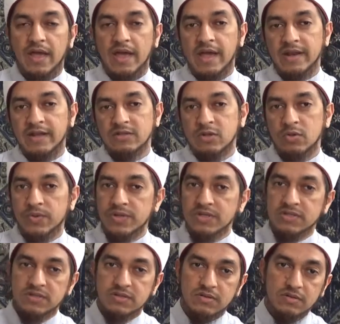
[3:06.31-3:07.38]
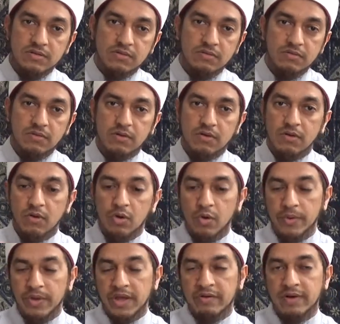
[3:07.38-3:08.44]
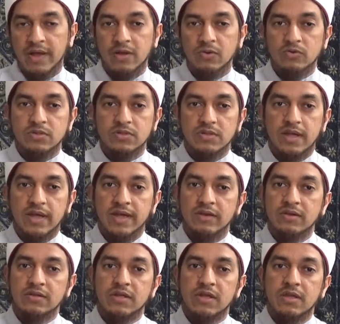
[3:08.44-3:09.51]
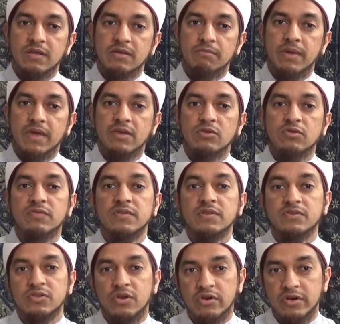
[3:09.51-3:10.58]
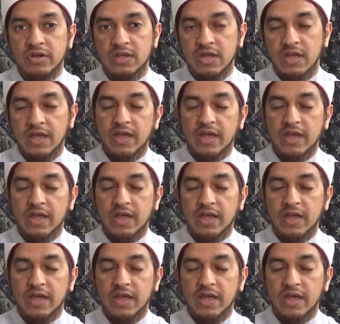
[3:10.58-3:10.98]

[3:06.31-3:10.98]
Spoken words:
and it's always going around and making you feel sorry,